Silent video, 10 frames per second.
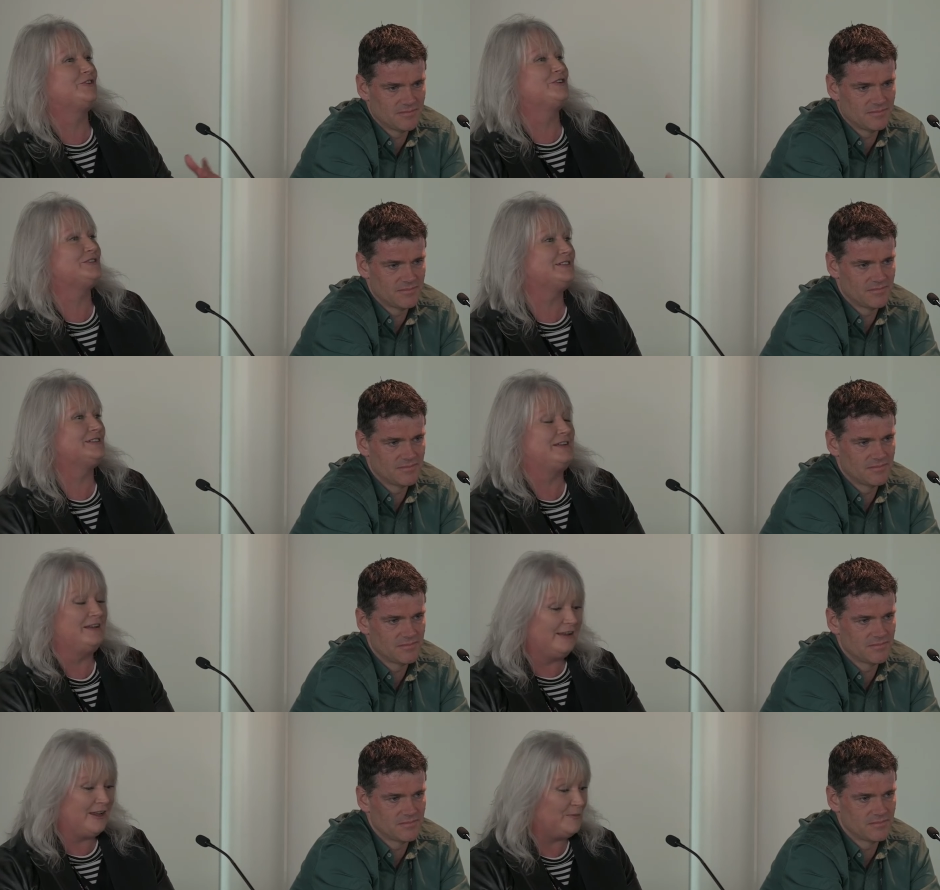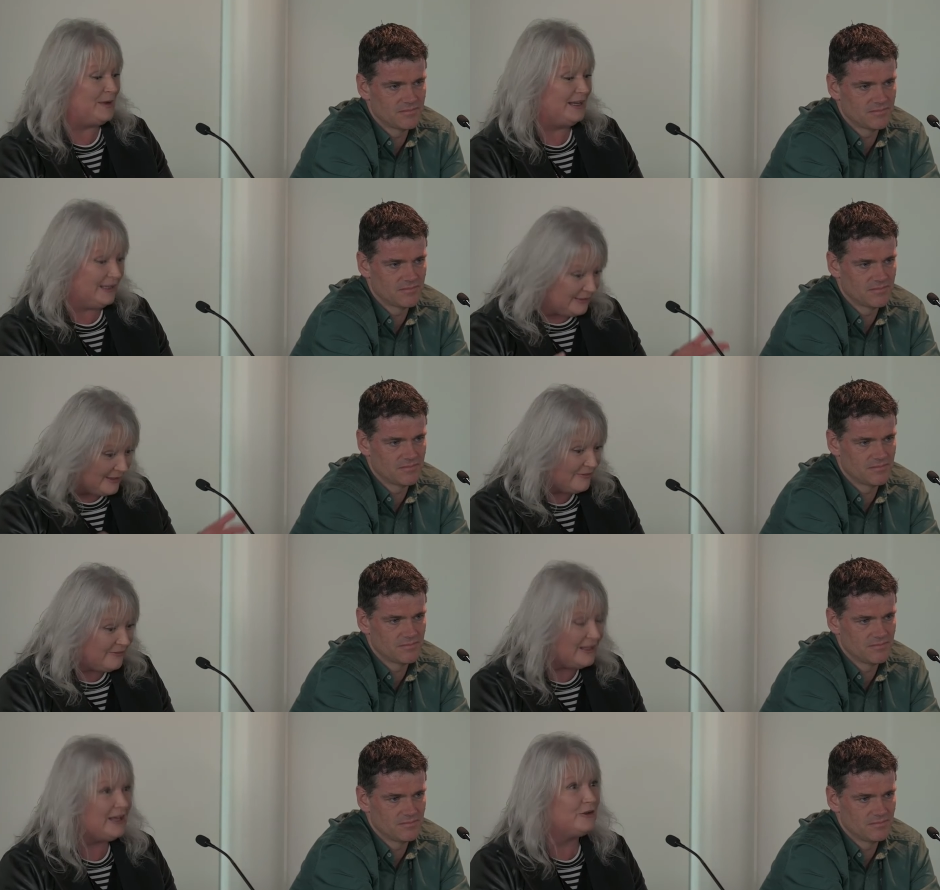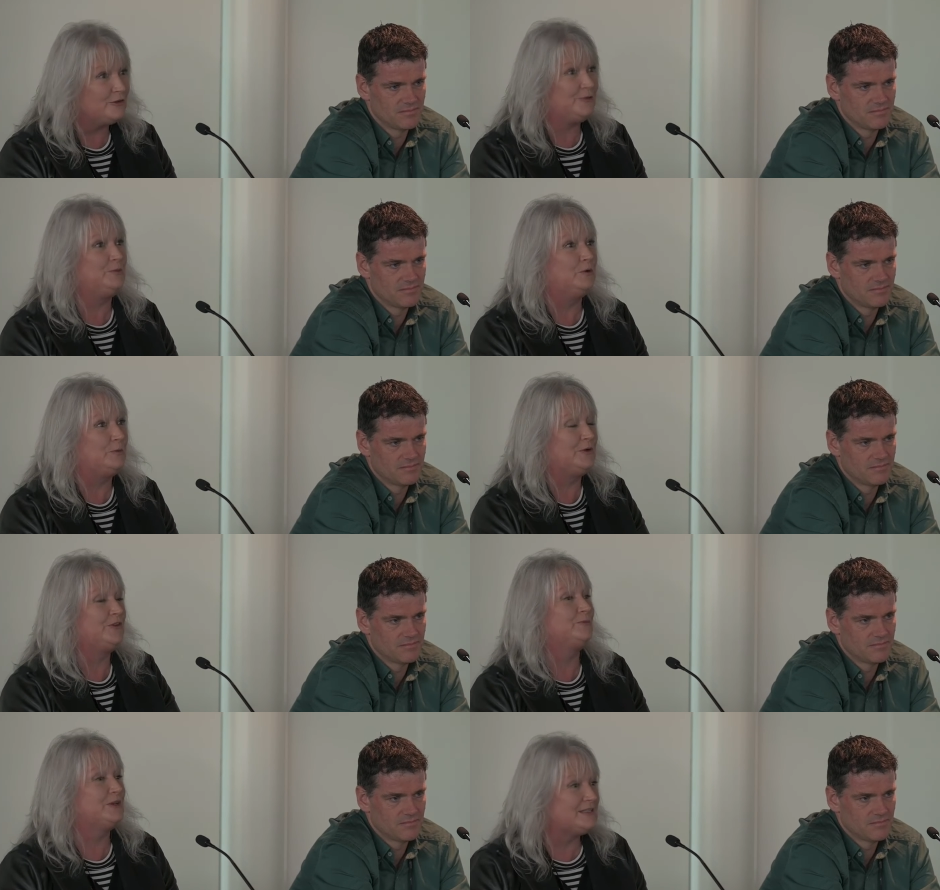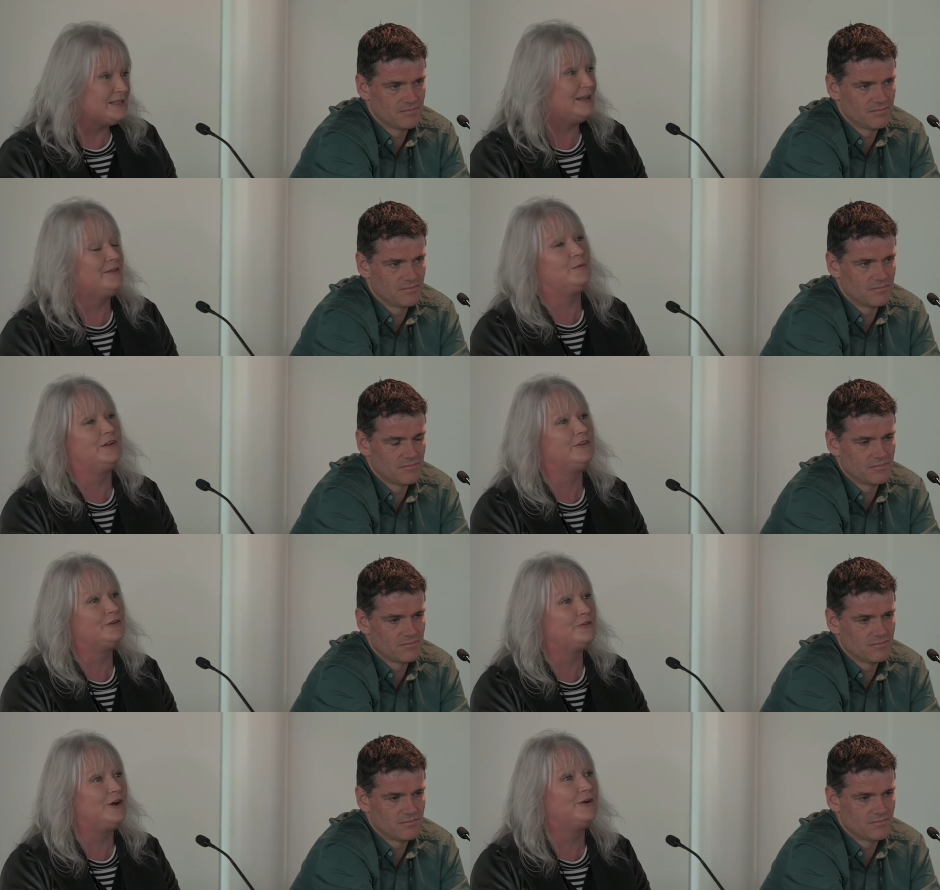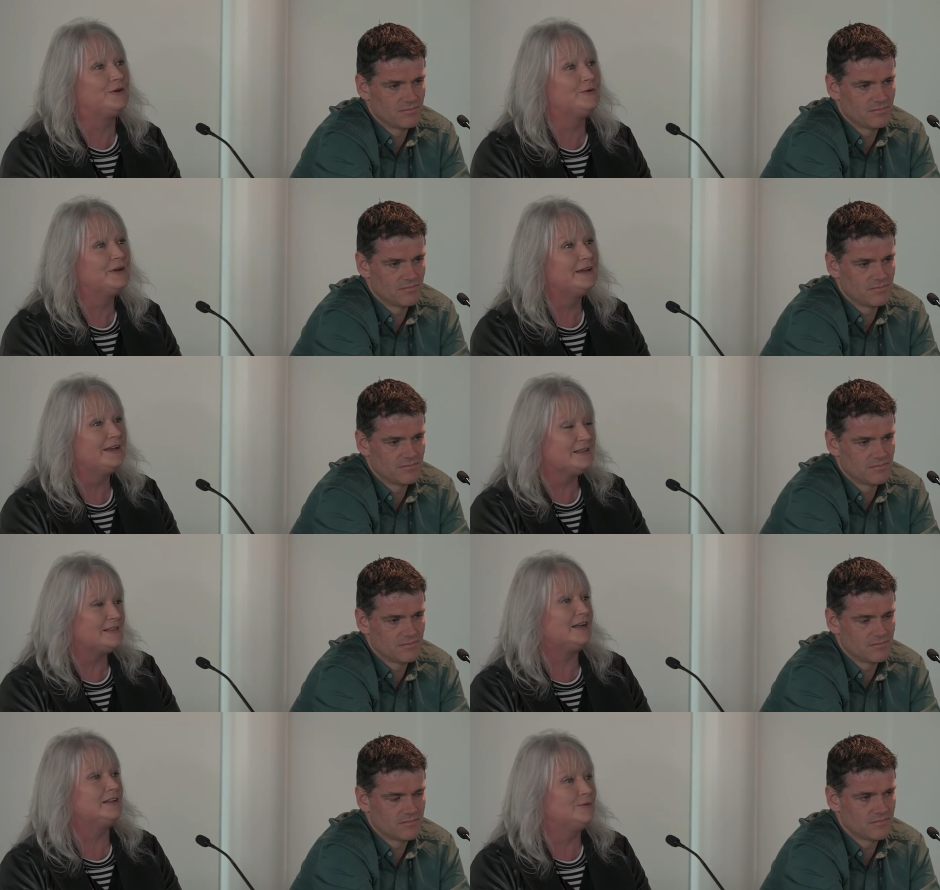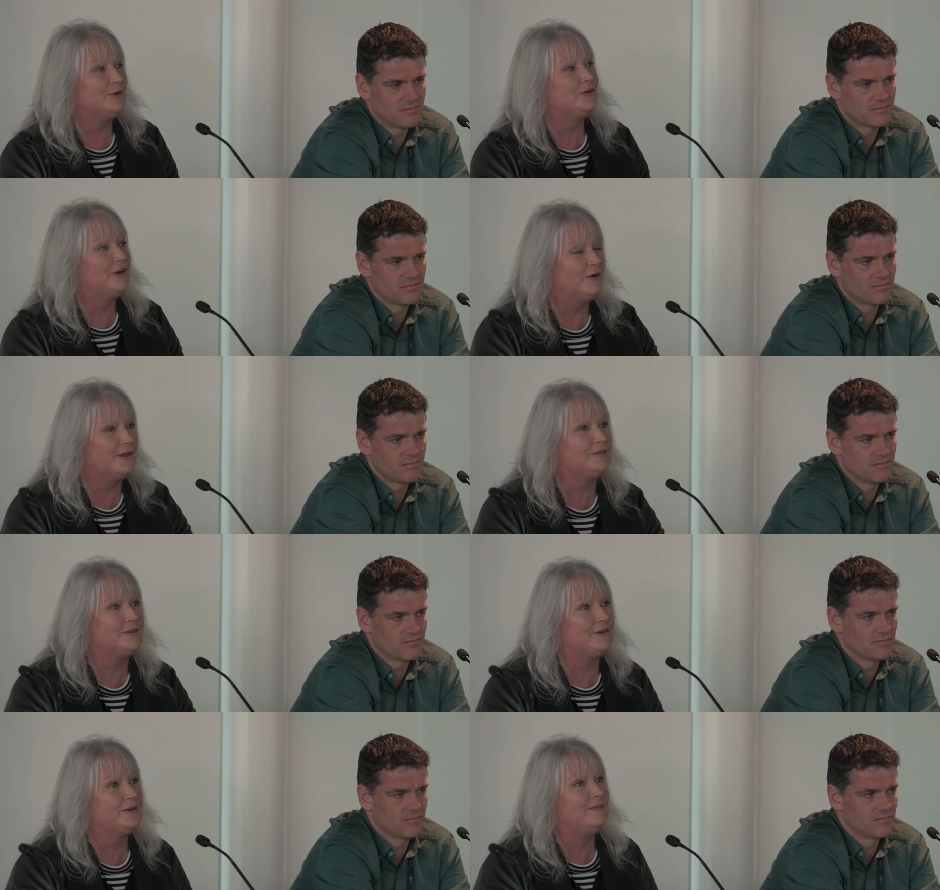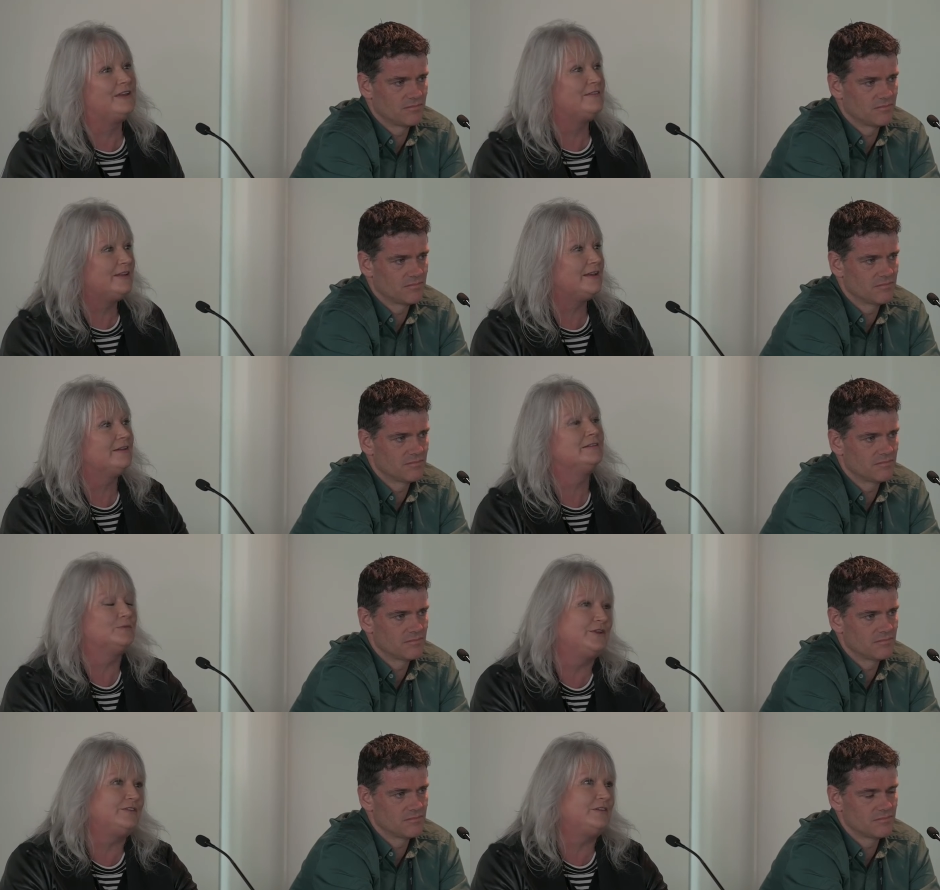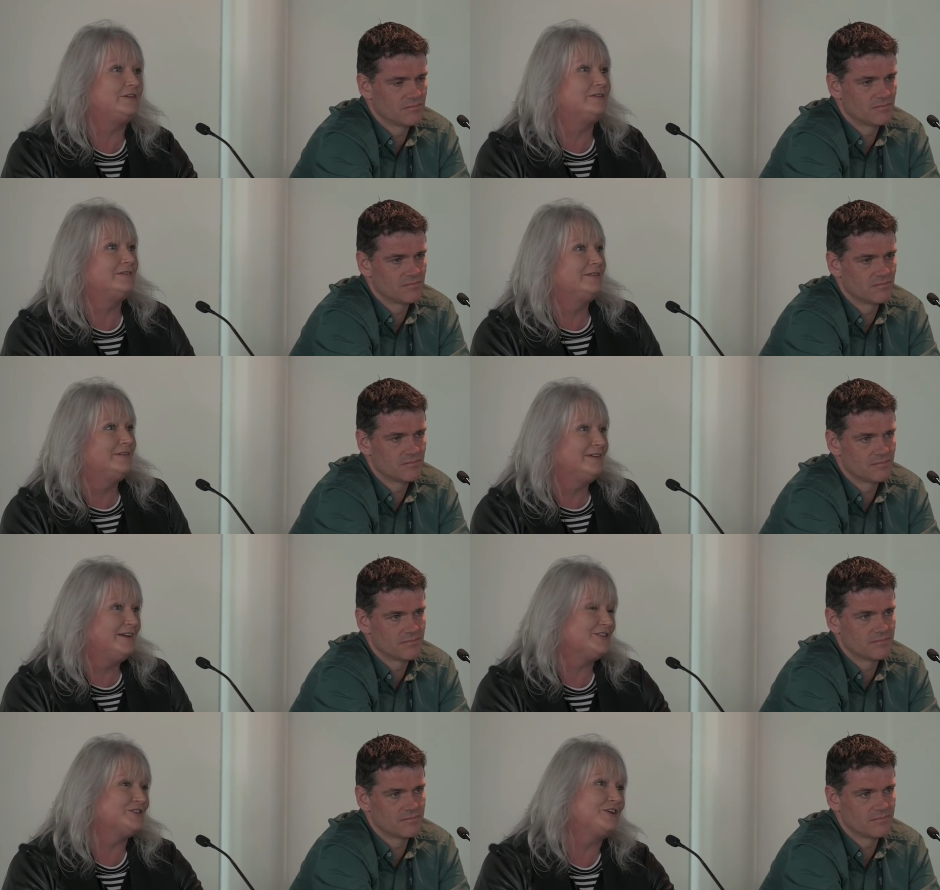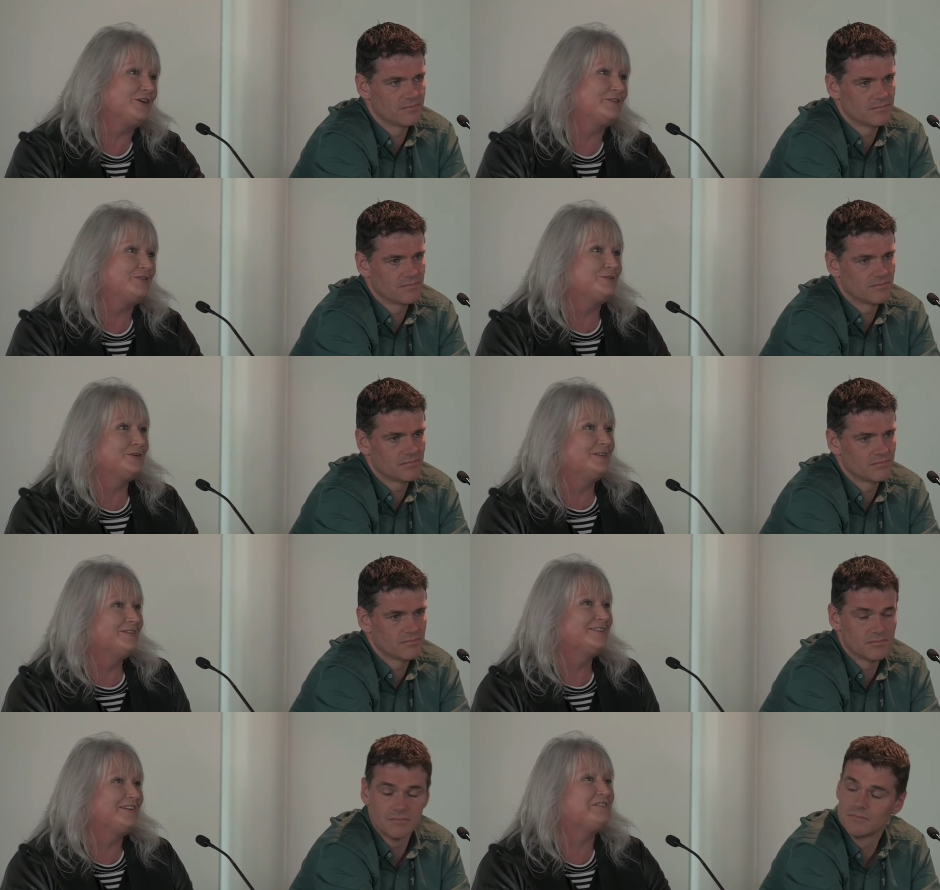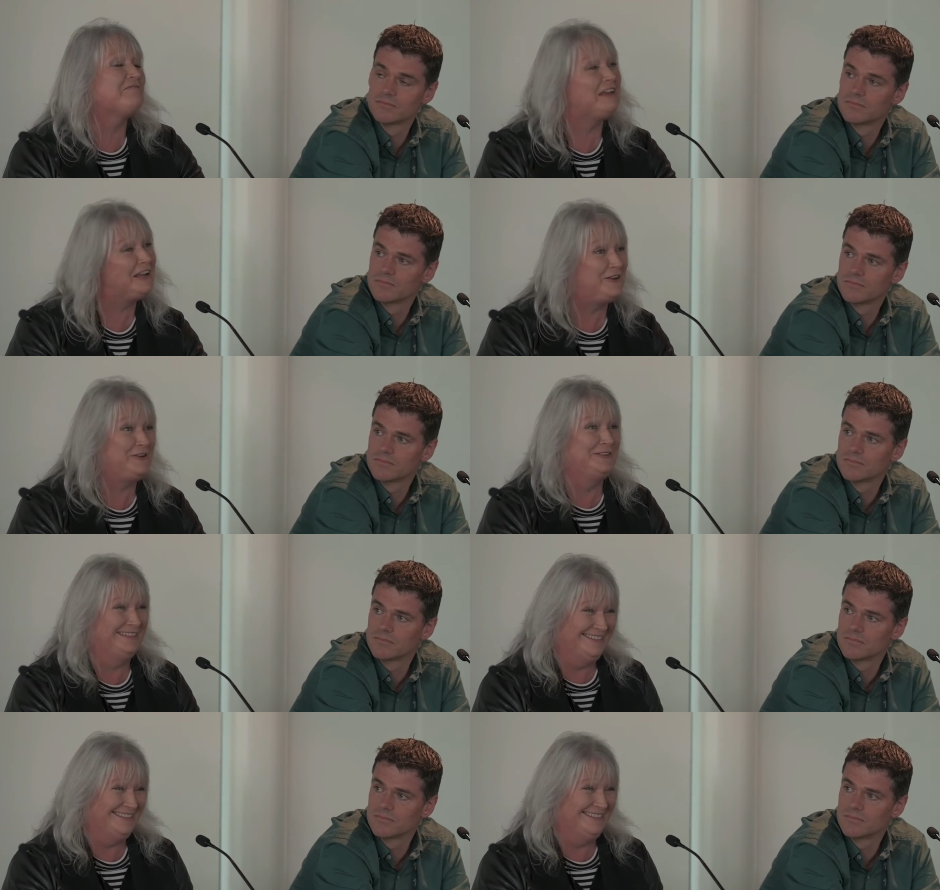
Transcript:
Speaker 1: the nurses immediately, they're your support person because they're the ones who know exactly what you're going through, and they're there with you as you're going through it. So thank you.